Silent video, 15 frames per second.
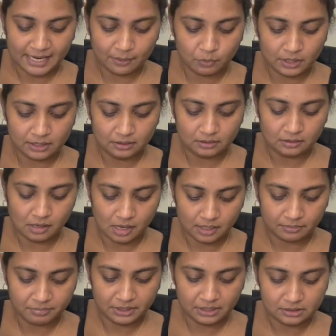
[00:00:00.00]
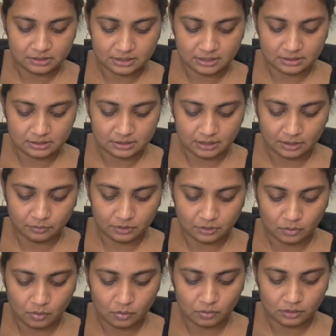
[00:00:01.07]
wanted the longer pins because it would
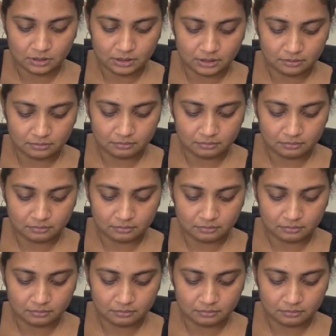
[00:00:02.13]
hold it